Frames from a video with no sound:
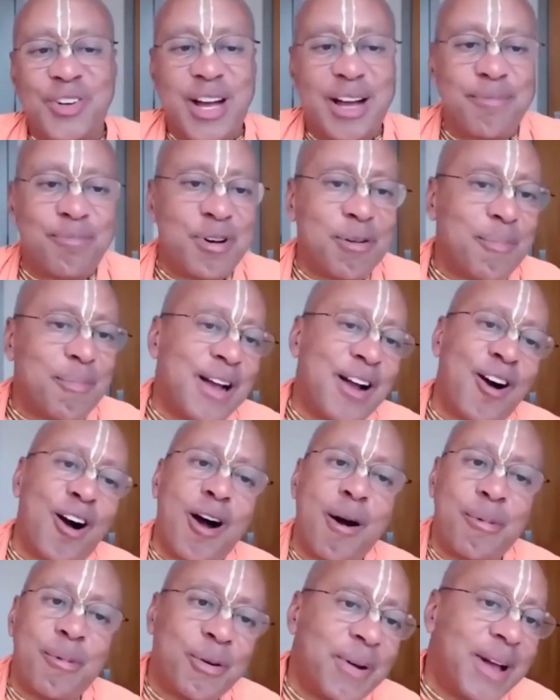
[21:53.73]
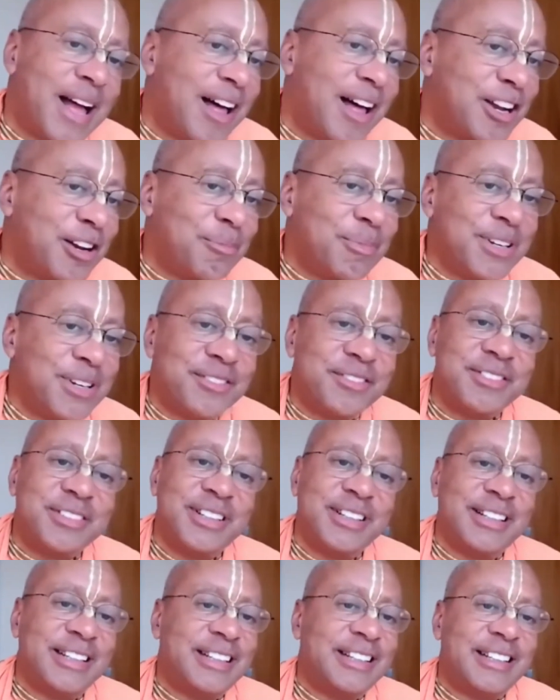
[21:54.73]
I put my arm around him, and
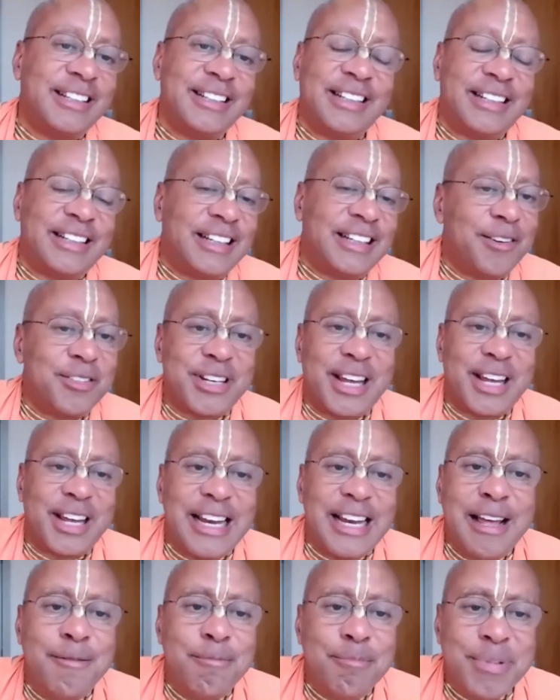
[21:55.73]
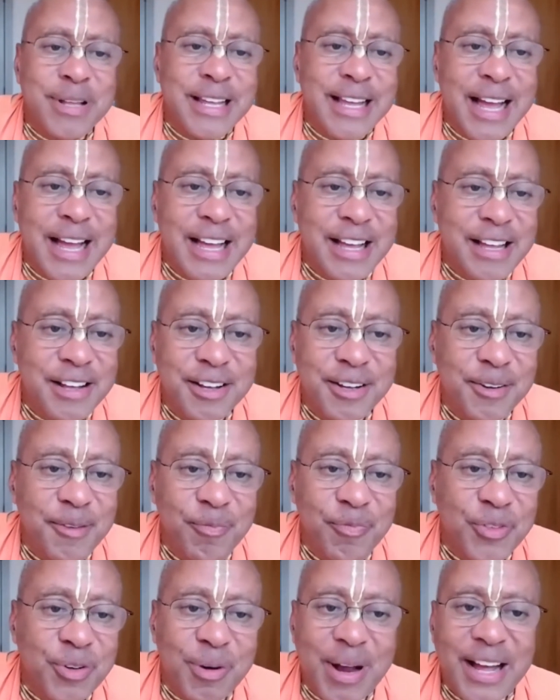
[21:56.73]
he was like an MBA
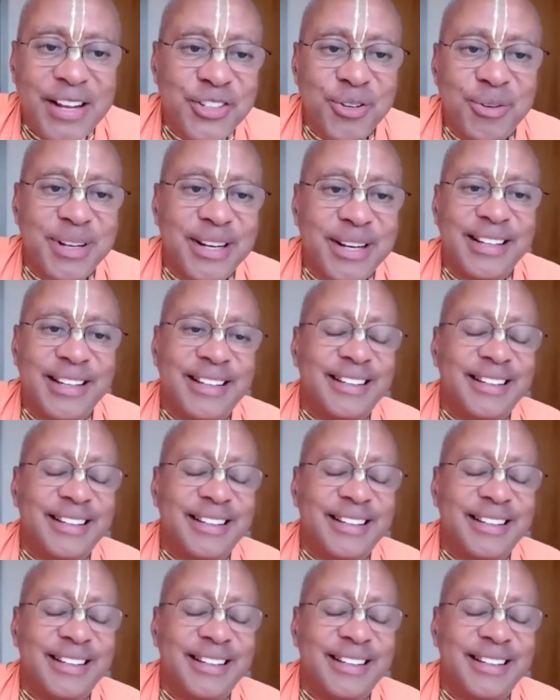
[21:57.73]
graduate.